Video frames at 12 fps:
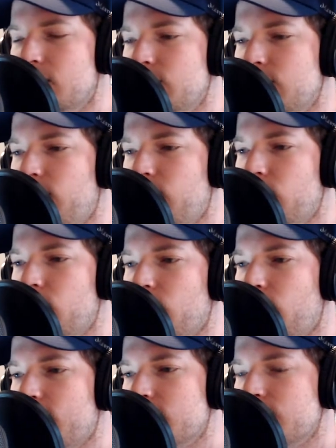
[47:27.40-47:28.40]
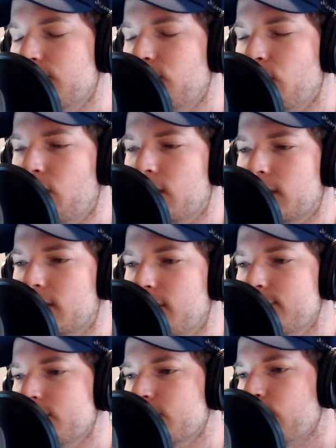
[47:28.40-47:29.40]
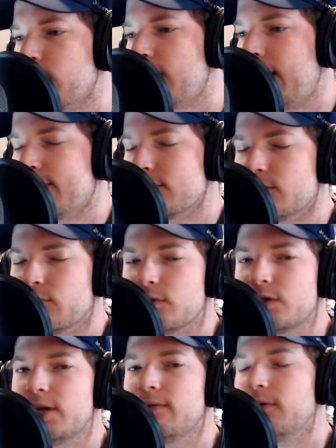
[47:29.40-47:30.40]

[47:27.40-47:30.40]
we want to watch for in the Clemson spring game is the receiving